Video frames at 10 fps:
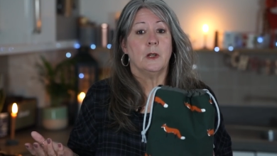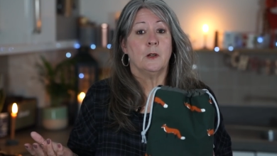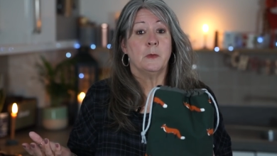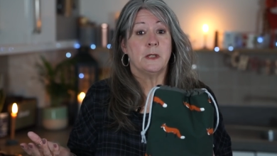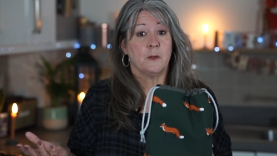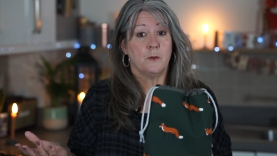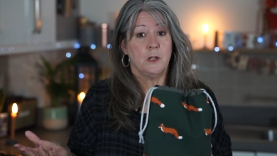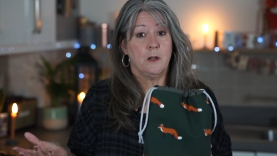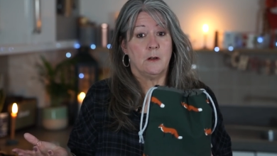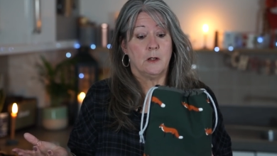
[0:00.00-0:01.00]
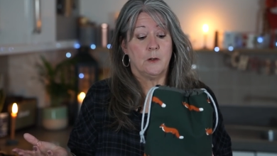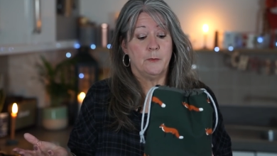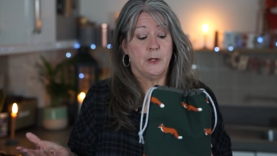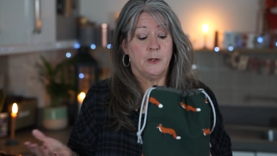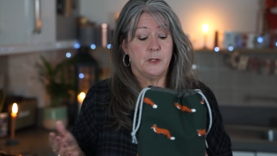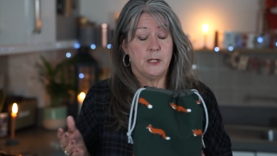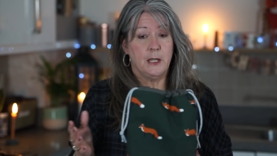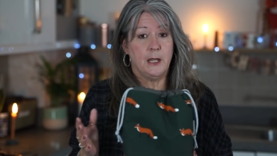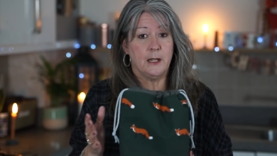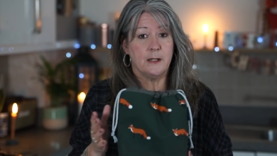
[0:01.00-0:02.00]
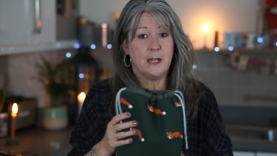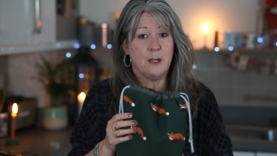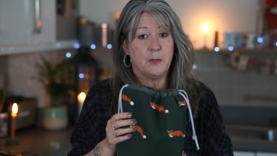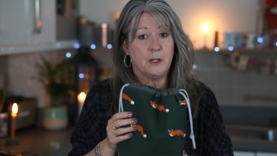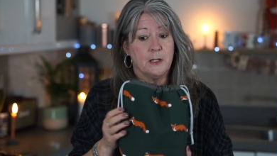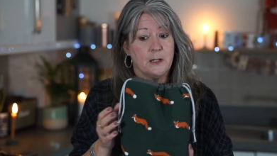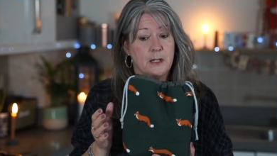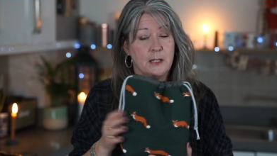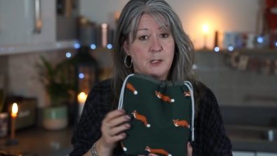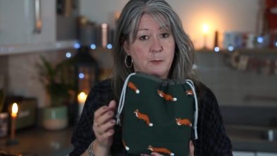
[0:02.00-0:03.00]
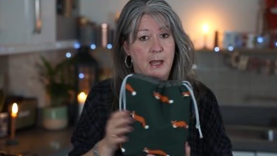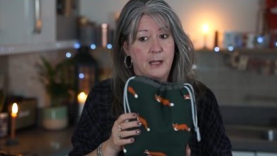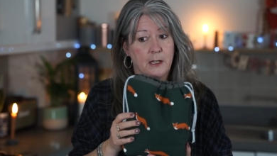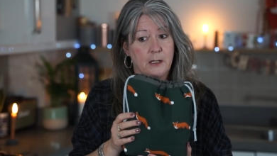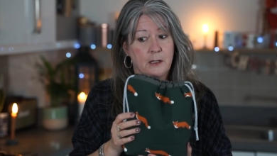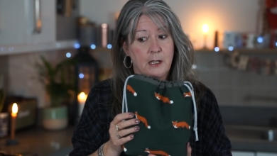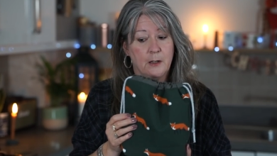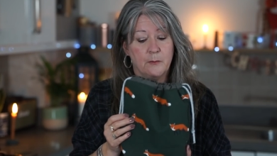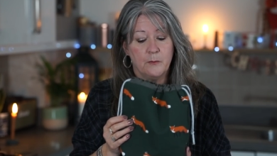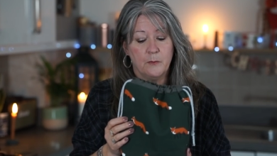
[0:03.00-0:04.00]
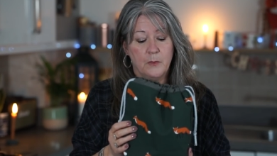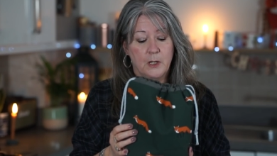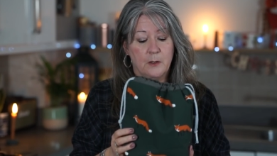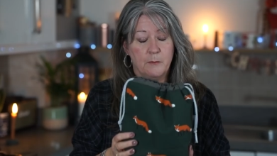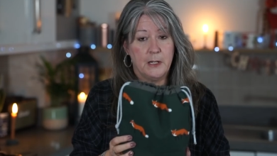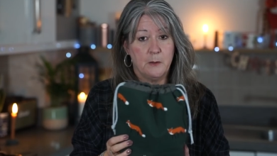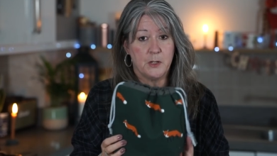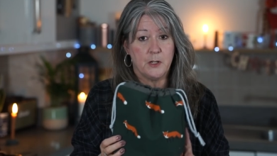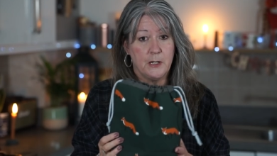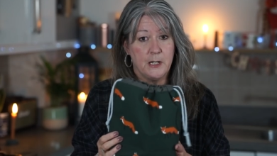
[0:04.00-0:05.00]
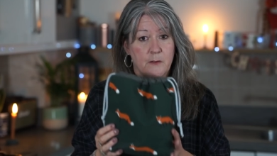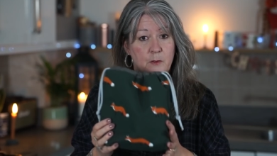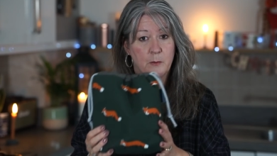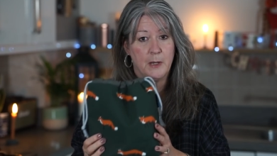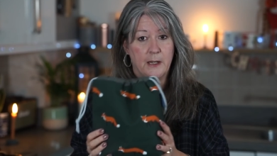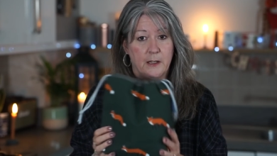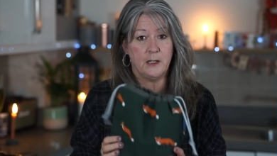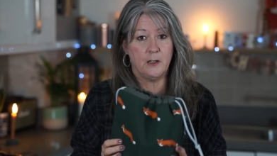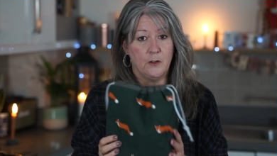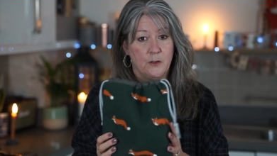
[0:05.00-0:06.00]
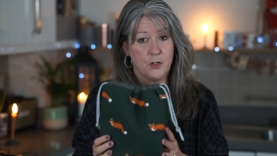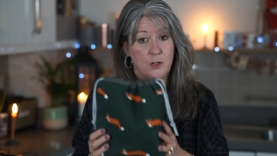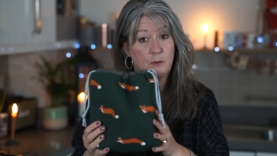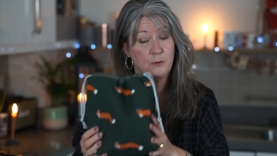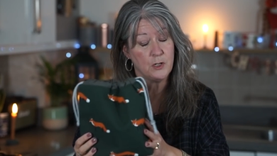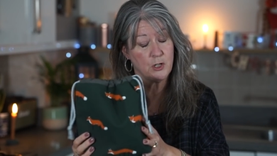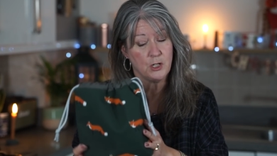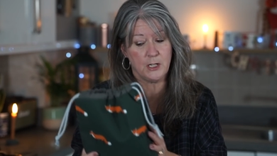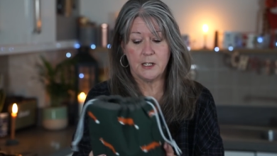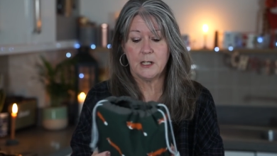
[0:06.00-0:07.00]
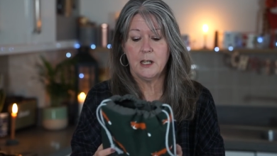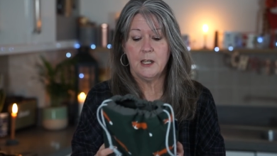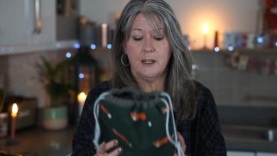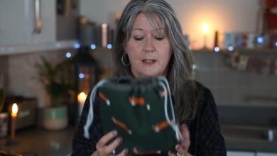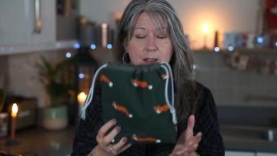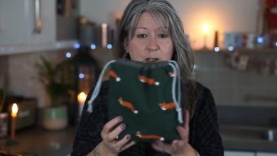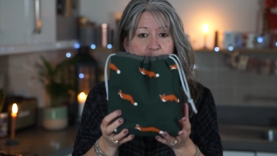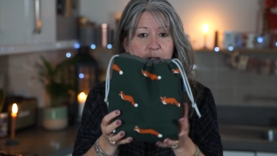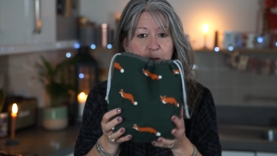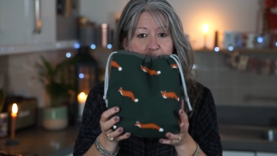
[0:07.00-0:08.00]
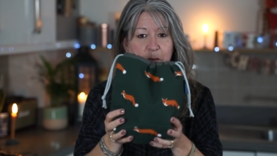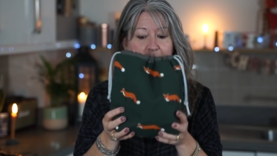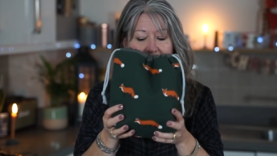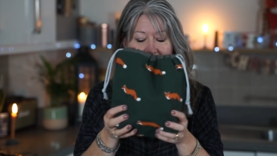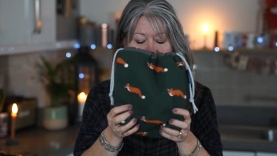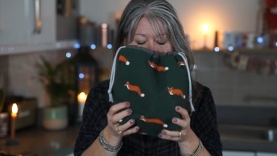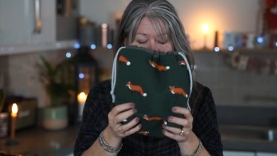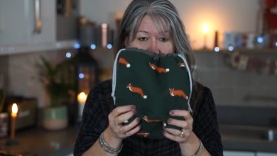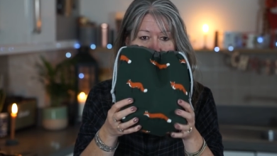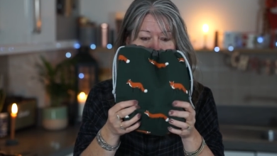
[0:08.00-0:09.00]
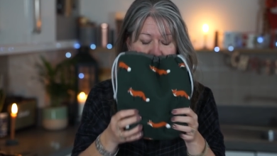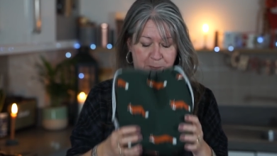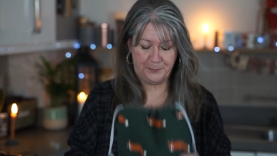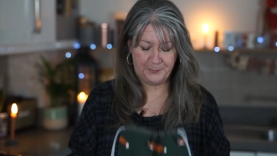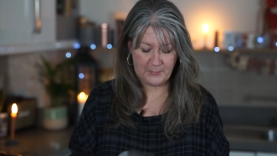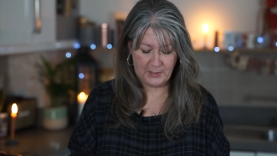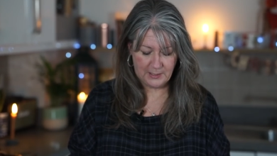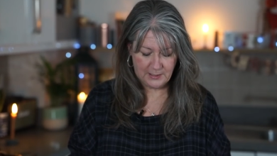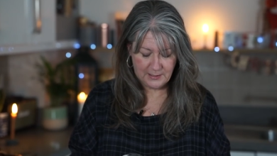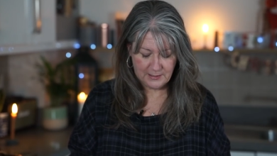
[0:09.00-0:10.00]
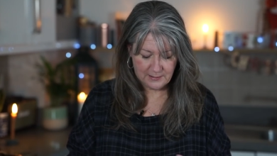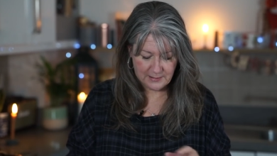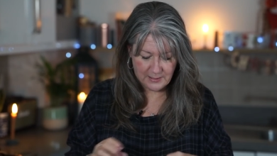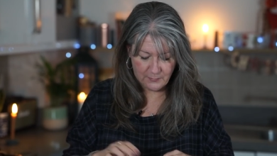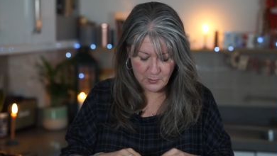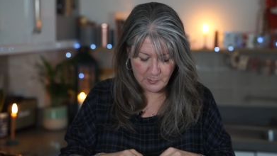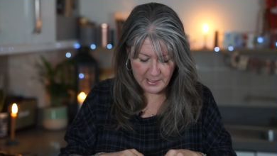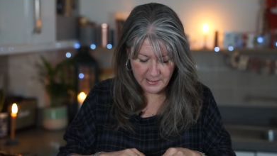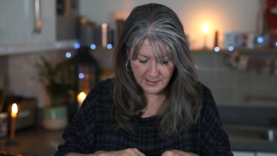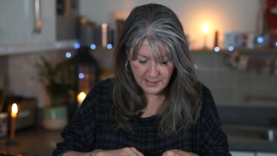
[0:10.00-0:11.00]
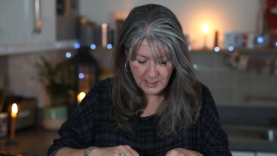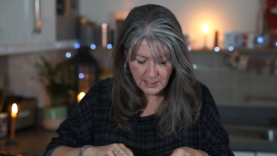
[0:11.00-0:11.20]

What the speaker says: And we sold a yarn, a Garden Posy, and Emma did this bag, and money was donated from the bag and the yarn to Treasure Chest. And this was Emma's bag, and I got one. I love her bags.